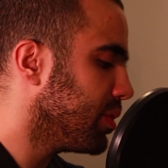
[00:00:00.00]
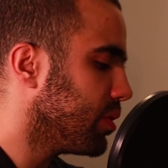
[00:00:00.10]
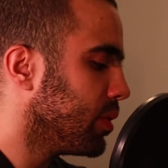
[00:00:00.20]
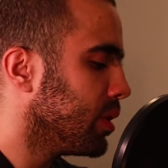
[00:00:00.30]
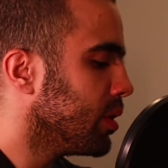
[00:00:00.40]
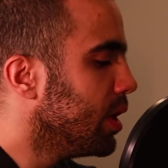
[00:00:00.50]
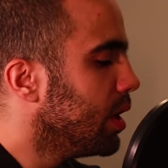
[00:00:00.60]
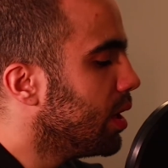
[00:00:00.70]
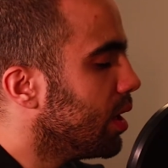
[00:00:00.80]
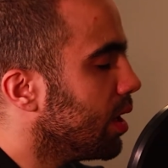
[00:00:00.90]
between
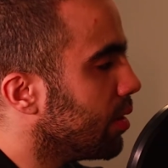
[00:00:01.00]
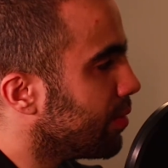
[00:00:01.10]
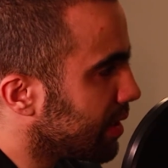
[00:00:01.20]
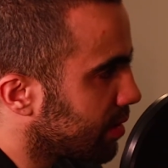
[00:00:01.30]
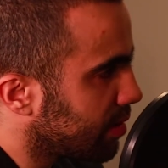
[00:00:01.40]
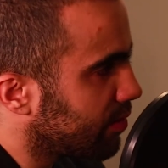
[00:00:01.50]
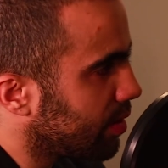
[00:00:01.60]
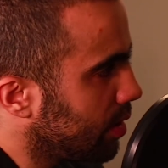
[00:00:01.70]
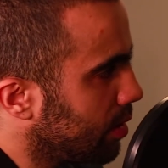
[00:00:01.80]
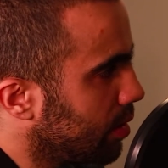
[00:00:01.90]
relativity,